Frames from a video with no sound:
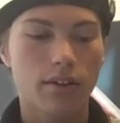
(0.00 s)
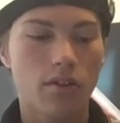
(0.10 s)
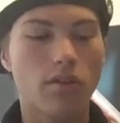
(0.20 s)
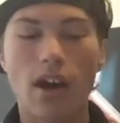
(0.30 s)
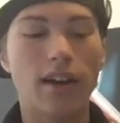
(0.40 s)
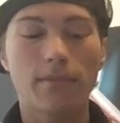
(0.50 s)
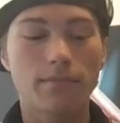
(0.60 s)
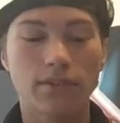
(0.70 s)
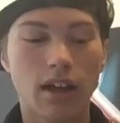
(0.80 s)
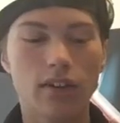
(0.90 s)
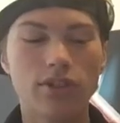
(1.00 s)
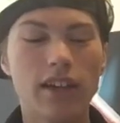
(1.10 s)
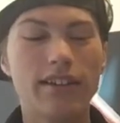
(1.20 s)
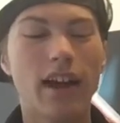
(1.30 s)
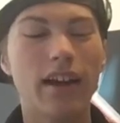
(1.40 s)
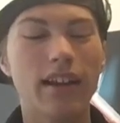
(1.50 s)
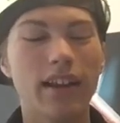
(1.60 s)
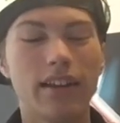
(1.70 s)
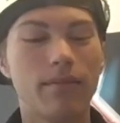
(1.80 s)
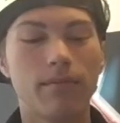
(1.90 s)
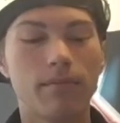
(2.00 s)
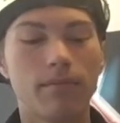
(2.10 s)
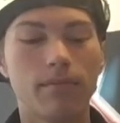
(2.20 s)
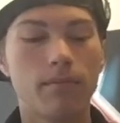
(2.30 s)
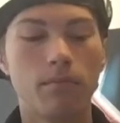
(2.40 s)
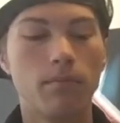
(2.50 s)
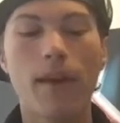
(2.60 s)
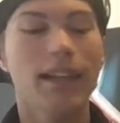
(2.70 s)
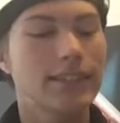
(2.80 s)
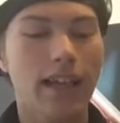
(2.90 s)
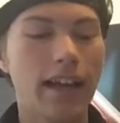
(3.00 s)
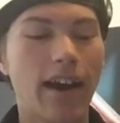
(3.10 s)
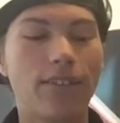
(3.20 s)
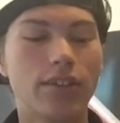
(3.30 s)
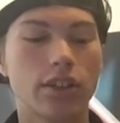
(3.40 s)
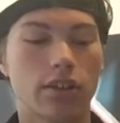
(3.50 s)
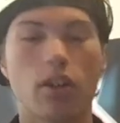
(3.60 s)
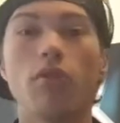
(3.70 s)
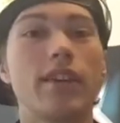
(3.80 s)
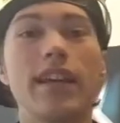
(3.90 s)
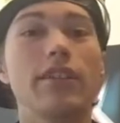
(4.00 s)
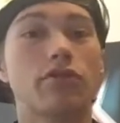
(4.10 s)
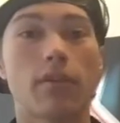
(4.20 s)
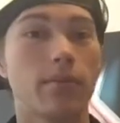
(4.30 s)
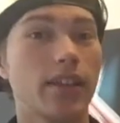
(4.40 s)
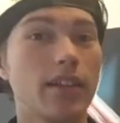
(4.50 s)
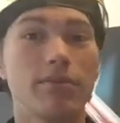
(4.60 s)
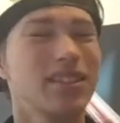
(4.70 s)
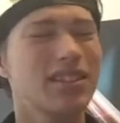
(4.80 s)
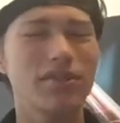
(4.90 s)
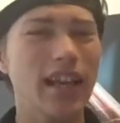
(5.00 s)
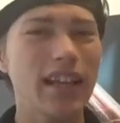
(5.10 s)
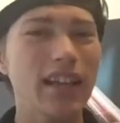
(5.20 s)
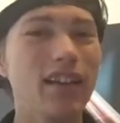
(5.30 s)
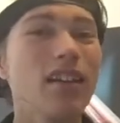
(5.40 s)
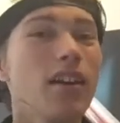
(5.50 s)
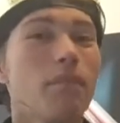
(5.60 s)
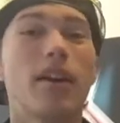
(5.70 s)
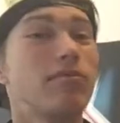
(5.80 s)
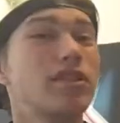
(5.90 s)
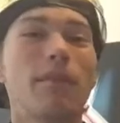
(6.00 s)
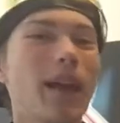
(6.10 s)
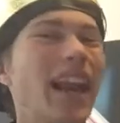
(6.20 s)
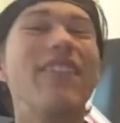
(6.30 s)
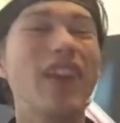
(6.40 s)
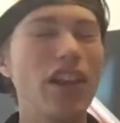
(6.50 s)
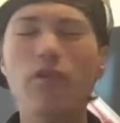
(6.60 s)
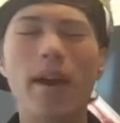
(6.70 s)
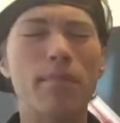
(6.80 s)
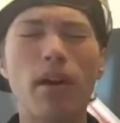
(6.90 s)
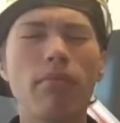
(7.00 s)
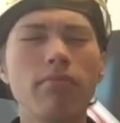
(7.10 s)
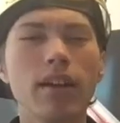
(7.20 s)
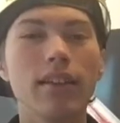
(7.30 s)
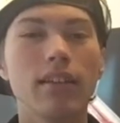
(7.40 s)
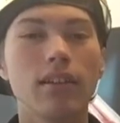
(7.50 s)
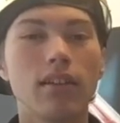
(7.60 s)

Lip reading: You thought Sanjay Dutt and Matt Sydal versus Low Key and Trevor Lee was entertaining? But it was the main event you had a problem with?